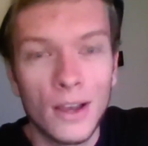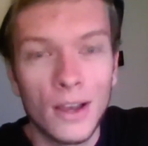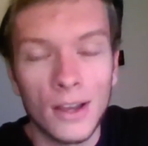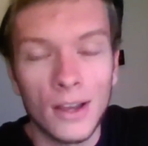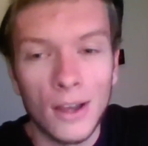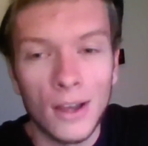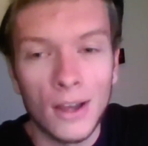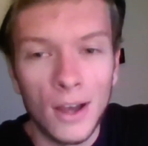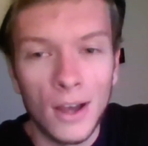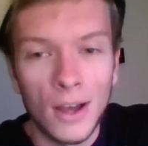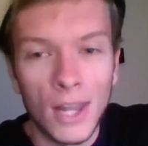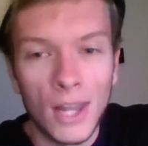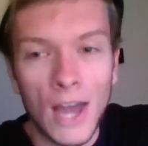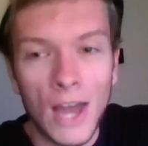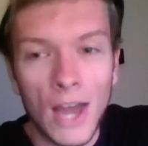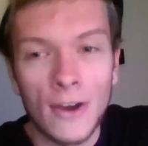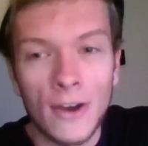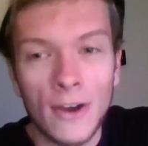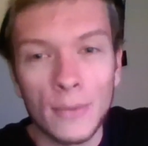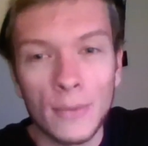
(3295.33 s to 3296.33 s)
allowing
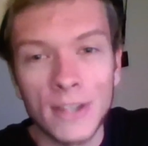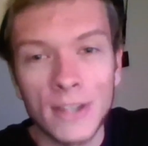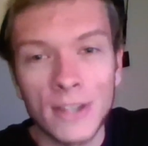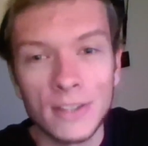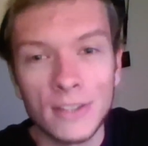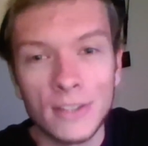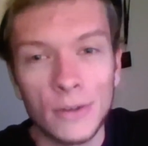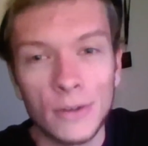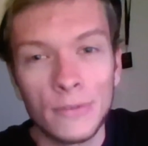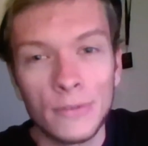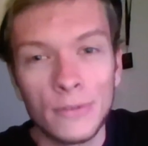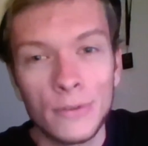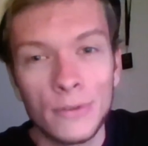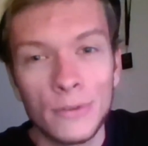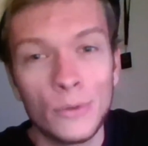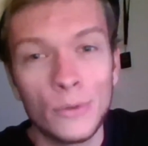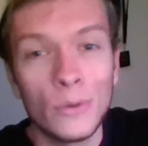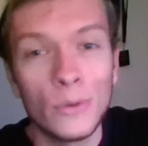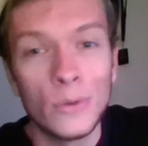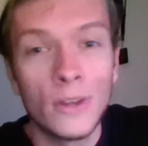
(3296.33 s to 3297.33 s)
myself to
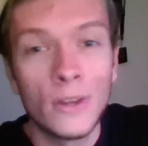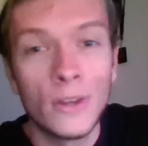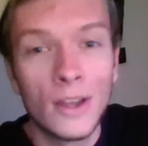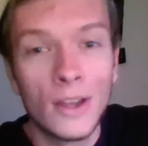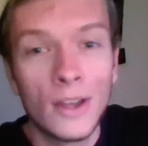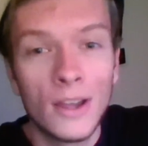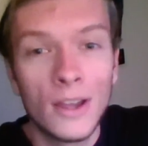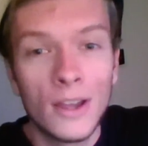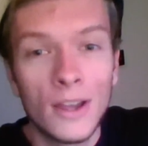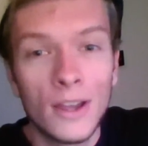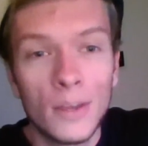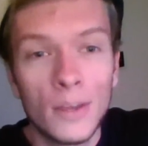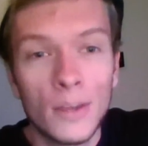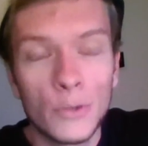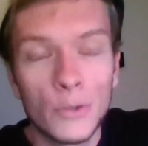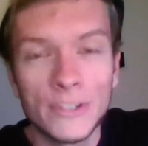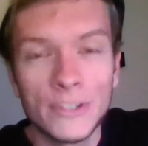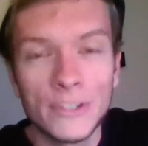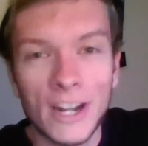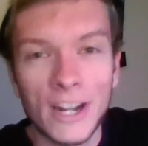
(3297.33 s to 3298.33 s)

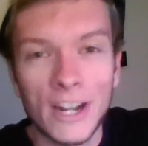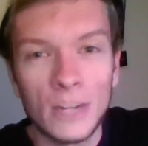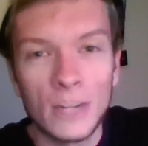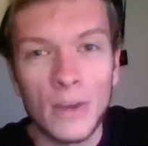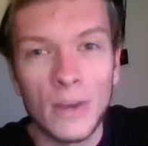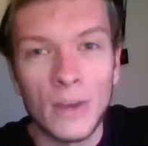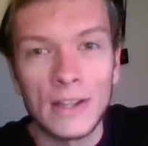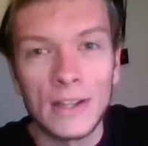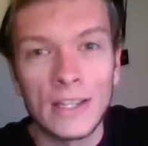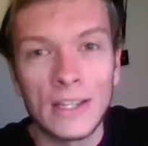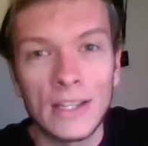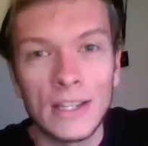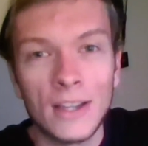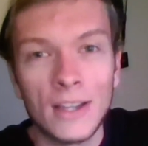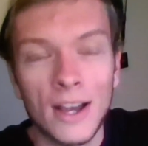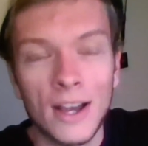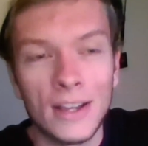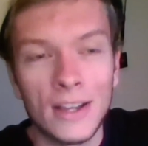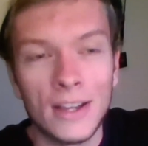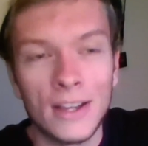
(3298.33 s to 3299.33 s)
project my
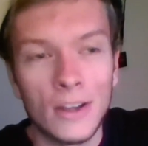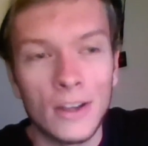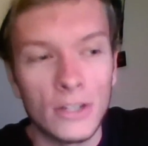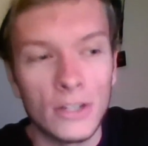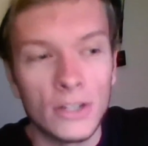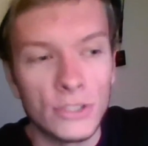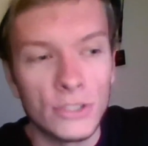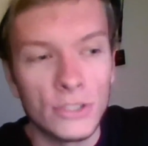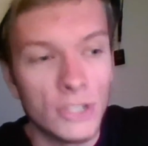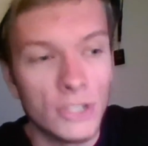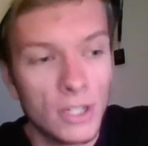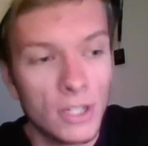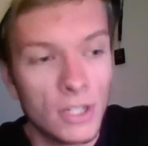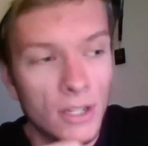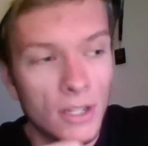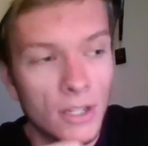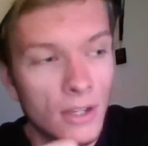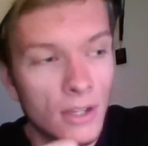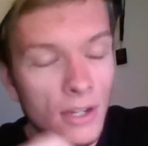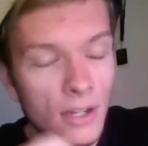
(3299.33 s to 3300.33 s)
ideology.
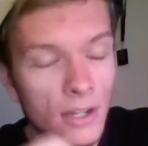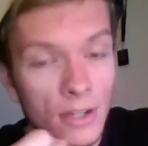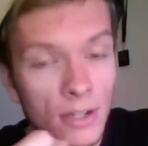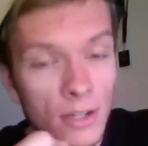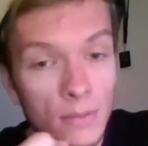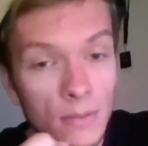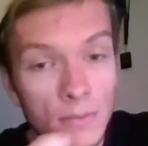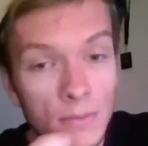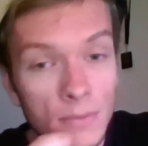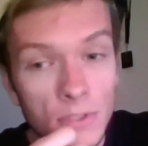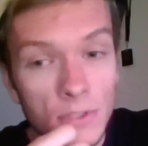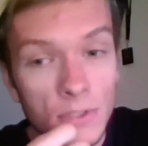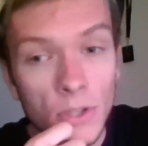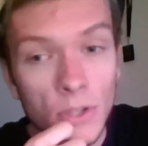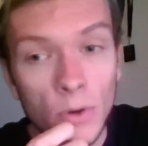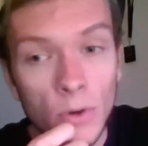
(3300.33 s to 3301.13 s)
So